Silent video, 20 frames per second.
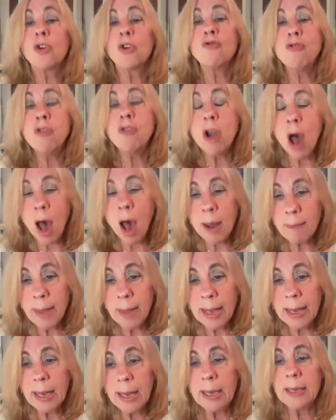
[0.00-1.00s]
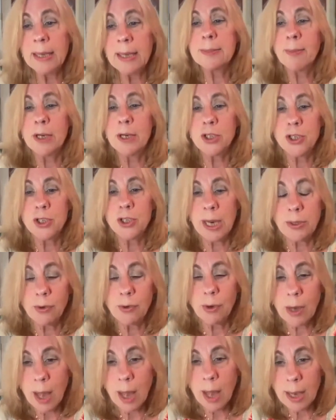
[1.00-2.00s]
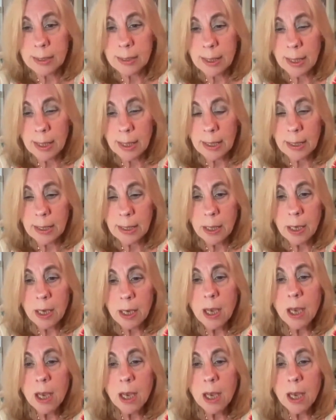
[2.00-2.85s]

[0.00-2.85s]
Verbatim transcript: You're not making as much nitric oxide.